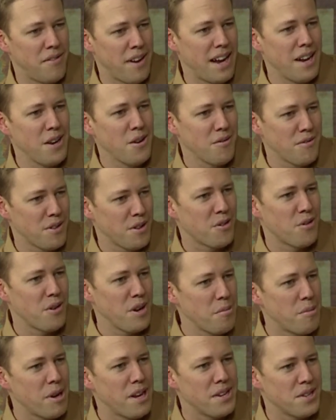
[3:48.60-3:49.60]
the value of the
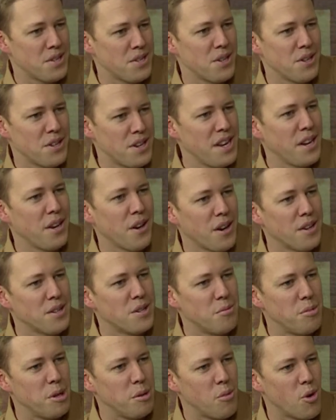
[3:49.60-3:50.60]
three-bed is certainly
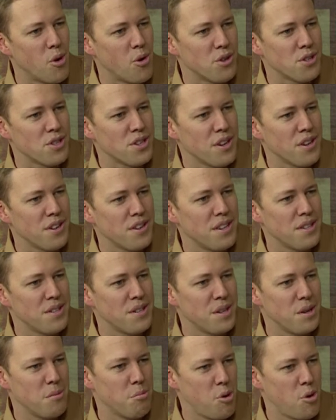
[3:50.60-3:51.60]
going to be more. So
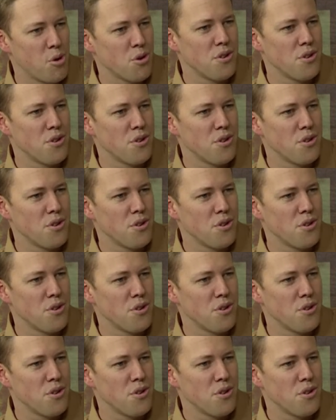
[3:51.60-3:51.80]
yeah. it's an